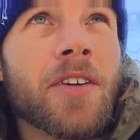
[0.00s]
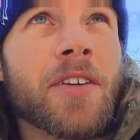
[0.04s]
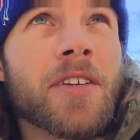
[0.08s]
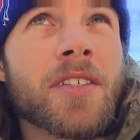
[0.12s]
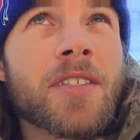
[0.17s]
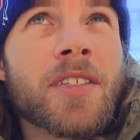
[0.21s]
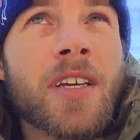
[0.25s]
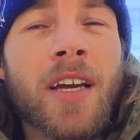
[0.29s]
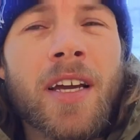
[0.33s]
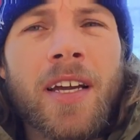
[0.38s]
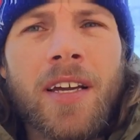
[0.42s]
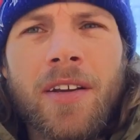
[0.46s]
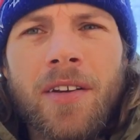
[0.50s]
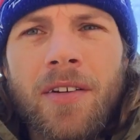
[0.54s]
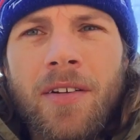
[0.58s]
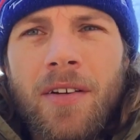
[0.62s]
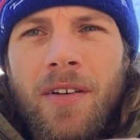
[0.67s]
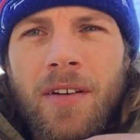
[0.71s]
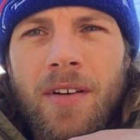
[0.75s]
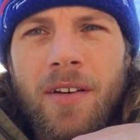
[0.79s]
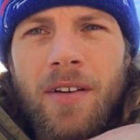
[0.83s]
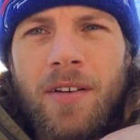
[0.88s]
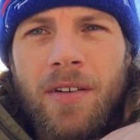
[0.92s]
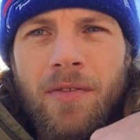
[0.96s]
this hike
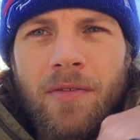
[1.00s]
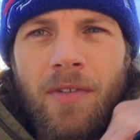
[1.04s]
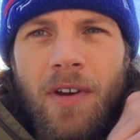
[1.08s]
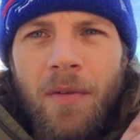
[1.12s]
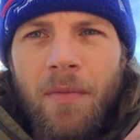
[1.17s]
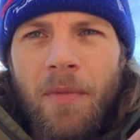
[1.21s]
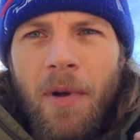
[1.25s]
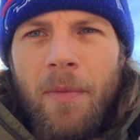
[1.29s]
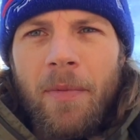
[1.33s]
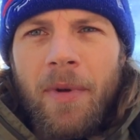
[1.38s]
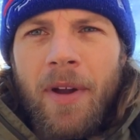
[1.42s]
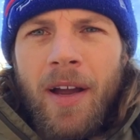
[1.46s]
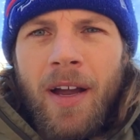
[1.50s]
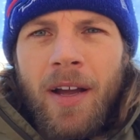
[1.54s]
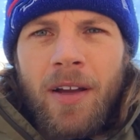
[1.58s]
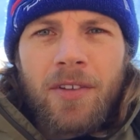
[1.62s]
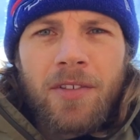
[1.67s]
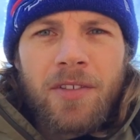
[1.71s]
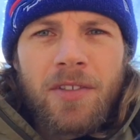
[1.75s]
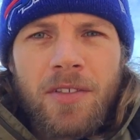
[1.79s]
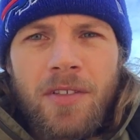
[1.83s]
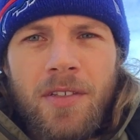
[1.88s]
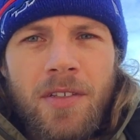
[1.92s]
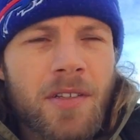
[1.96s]
right by my
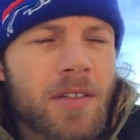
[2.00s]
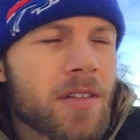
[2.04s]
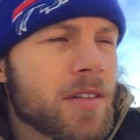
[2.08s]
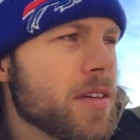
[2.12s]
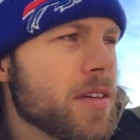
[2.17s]
house.